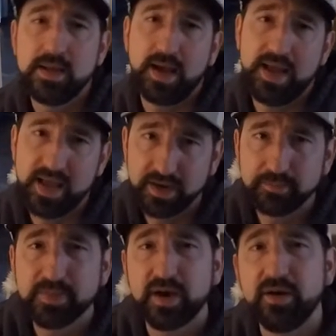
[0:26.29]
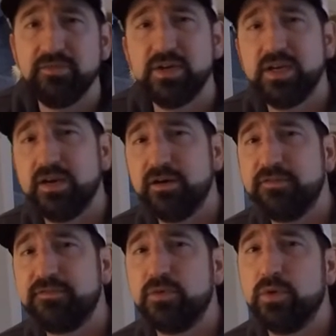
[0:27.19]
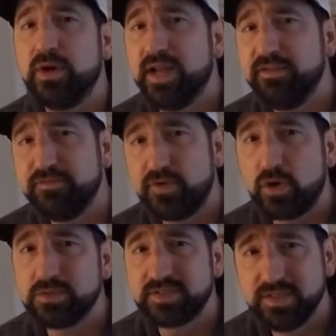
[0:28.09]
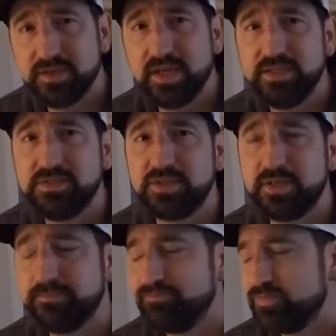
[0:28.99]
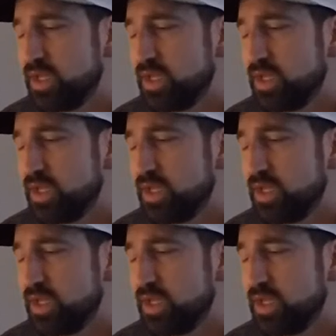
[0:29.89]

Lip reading: I head up there every year for a fall steelhead trip,